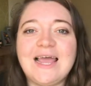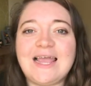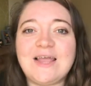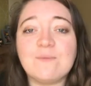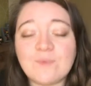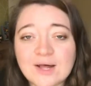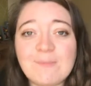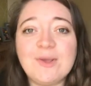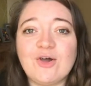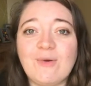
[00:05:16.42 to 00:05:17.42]
it will
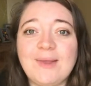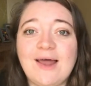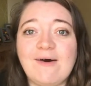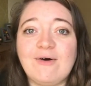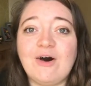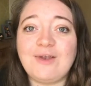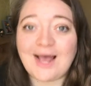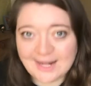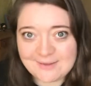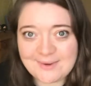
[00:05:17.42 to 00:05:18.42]
be coming out on
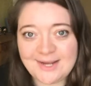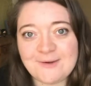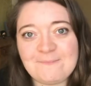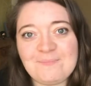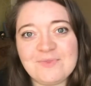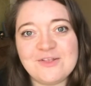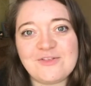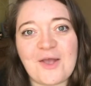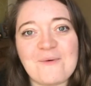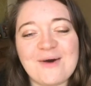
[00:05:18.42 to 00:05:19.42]
Halloween.
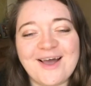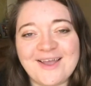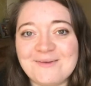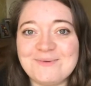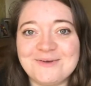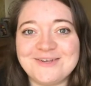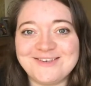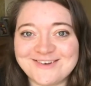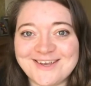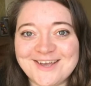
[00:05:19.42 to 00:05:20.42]
So I hope you
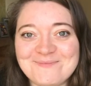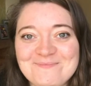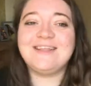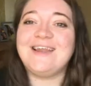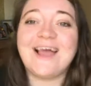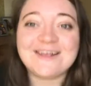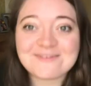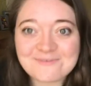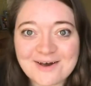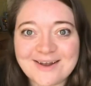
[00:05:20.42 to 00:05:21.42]
enjoy it. The
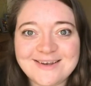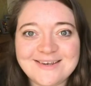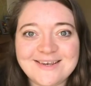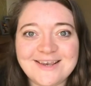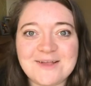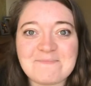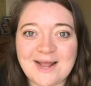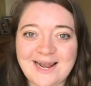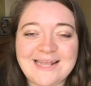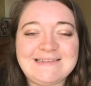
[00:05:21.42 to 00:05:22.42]
next one in
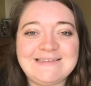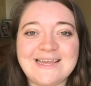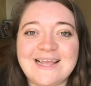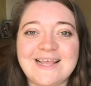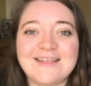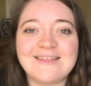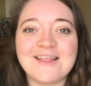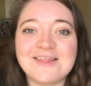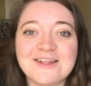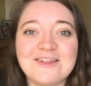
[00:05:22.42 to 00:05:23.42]
my list is
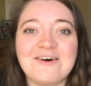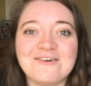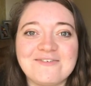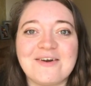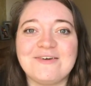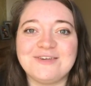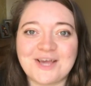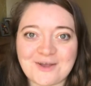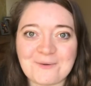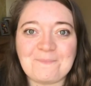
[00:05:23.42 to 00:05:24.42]
The Long Road
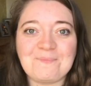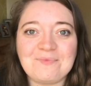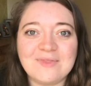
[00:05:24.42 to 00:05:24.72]
Home.